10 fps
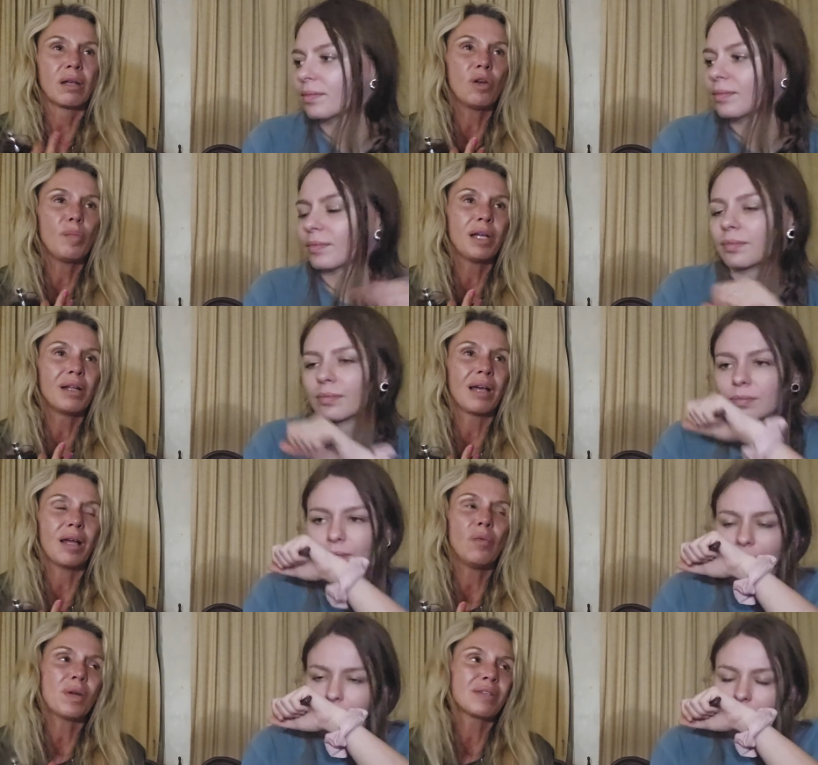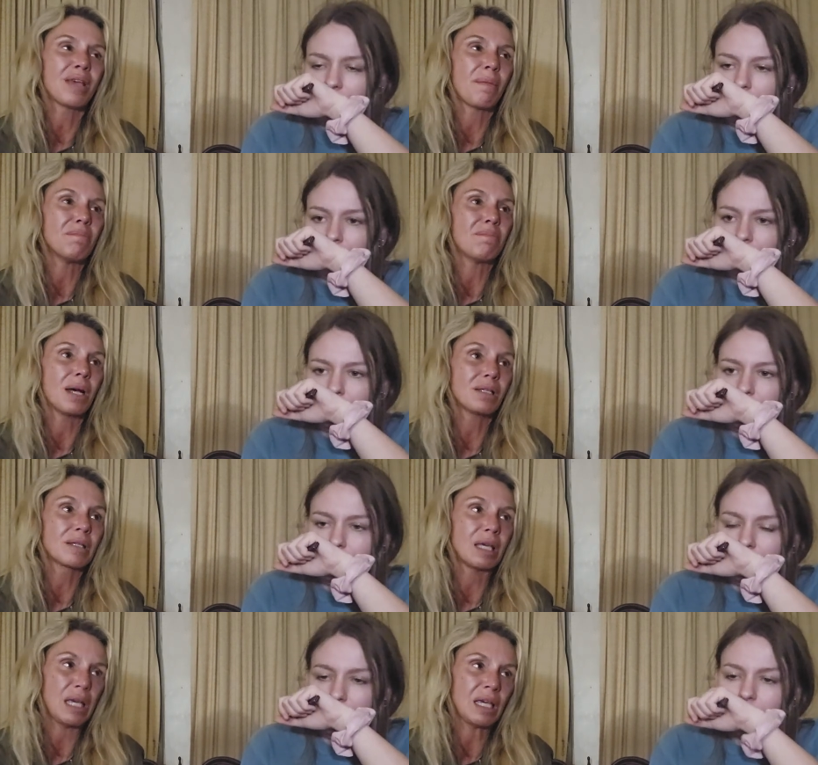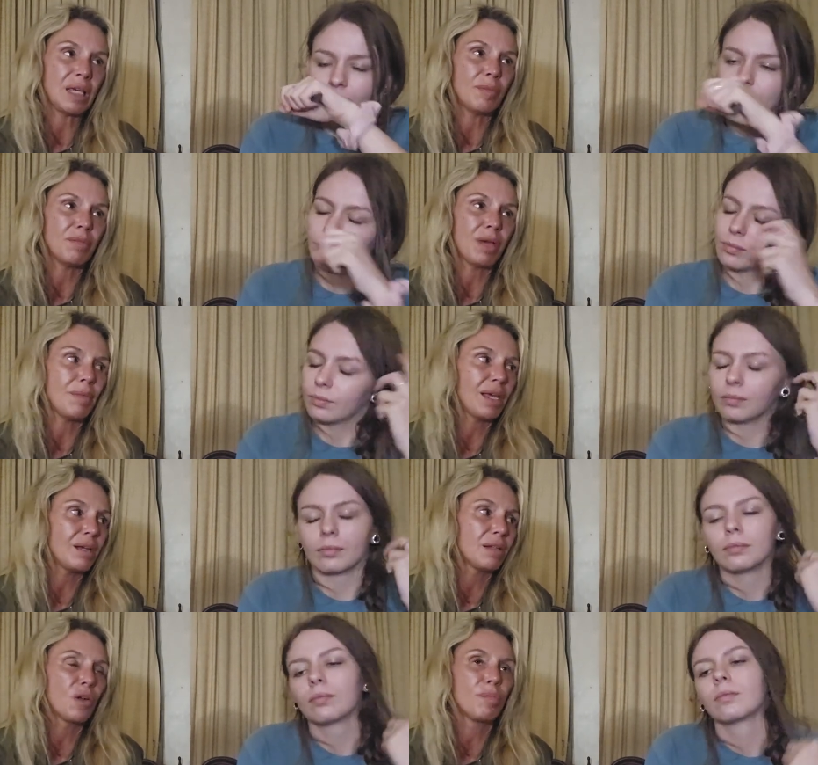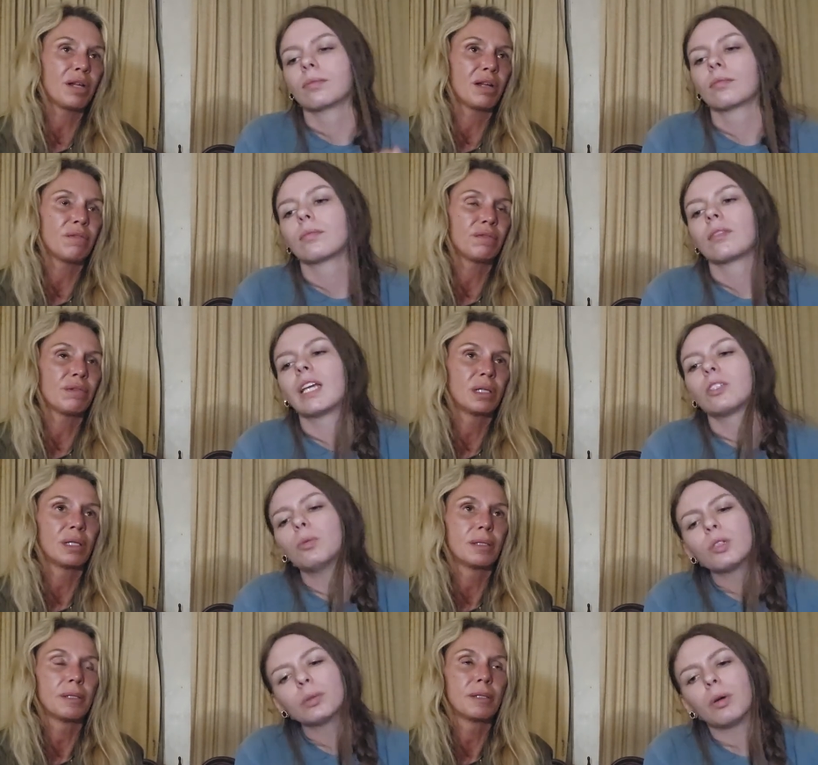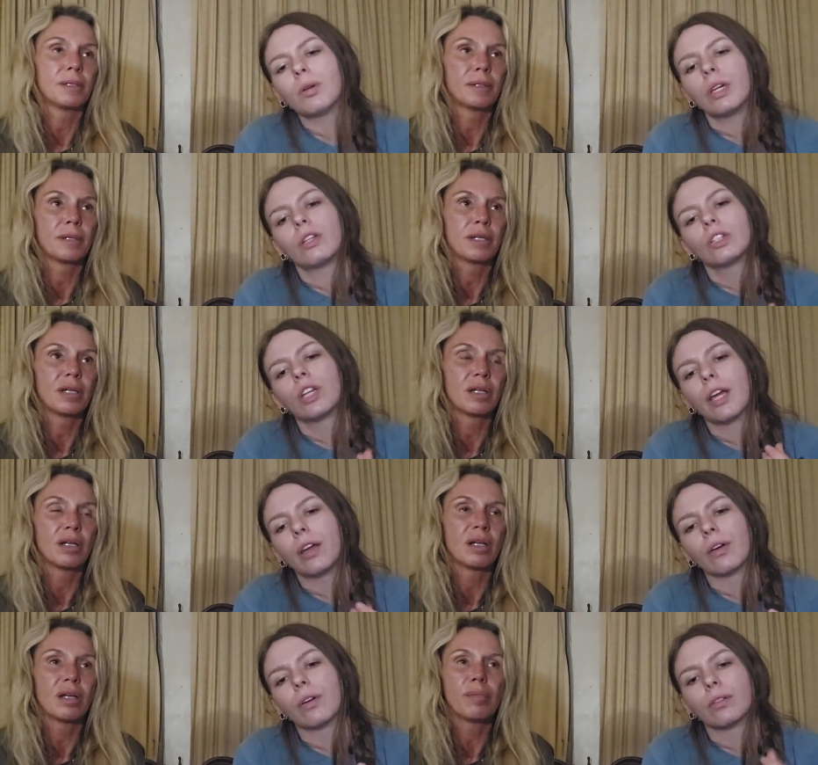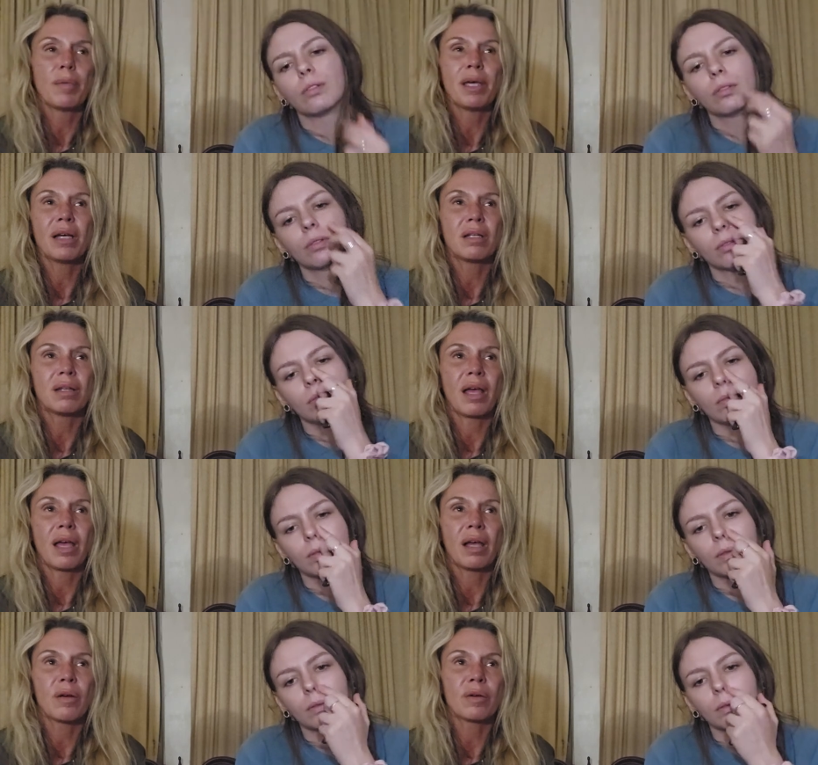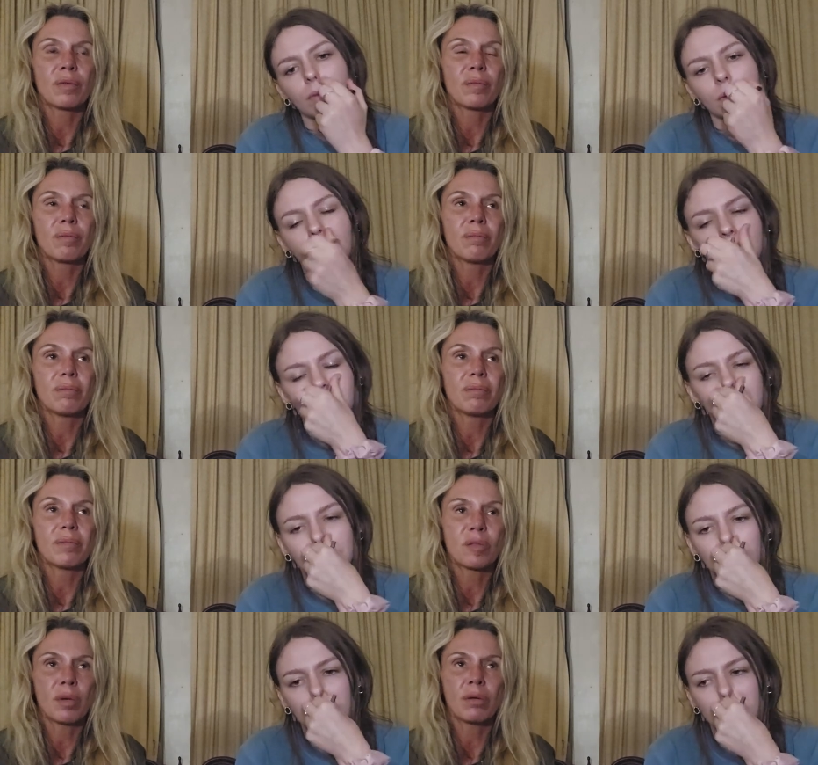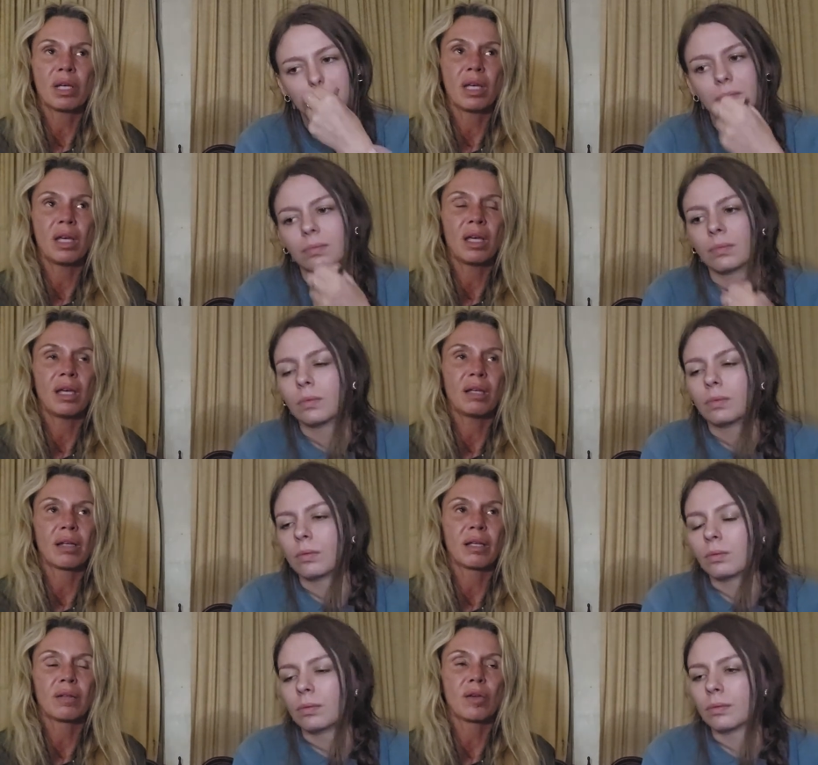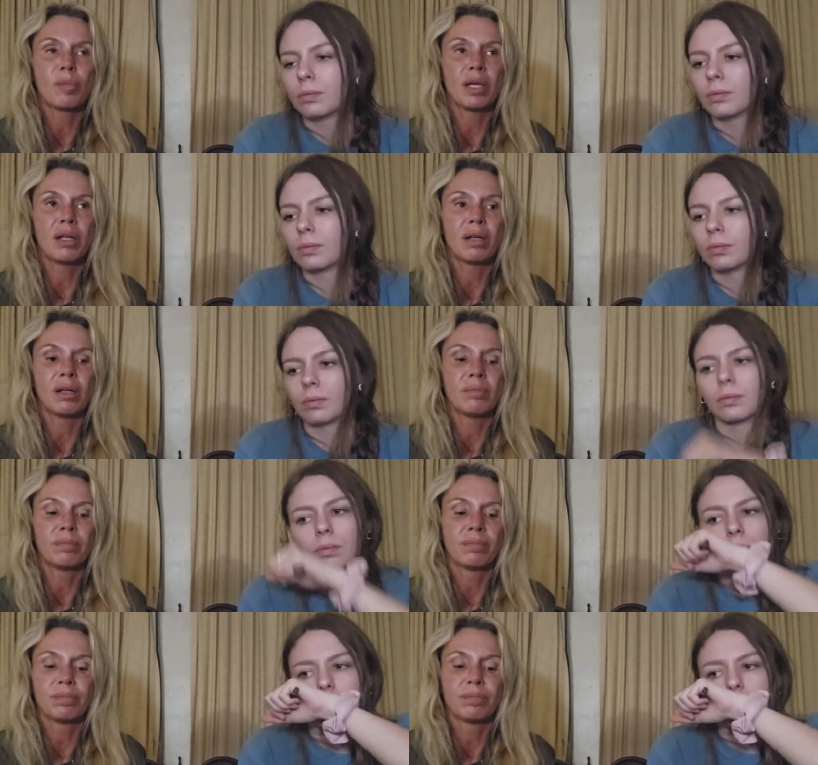Speaker 1: little bit. I don't want to say musky, but Mm-mm. maybe a little bit of. It's almost smoky, just a hair. Maybe a, a hair smoky, like a little bit. Um,